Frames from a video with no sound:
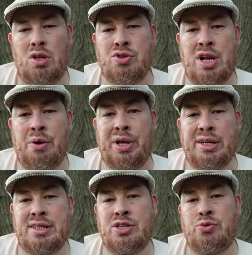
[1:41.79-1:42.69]
So now we
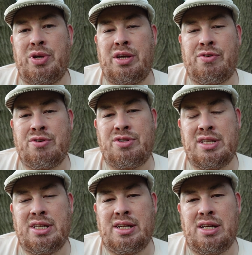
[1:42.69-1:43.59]
cut to this week. First
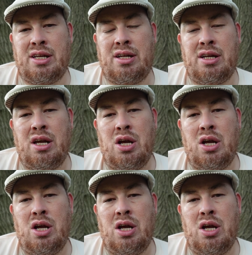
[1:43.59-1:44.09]
thing they did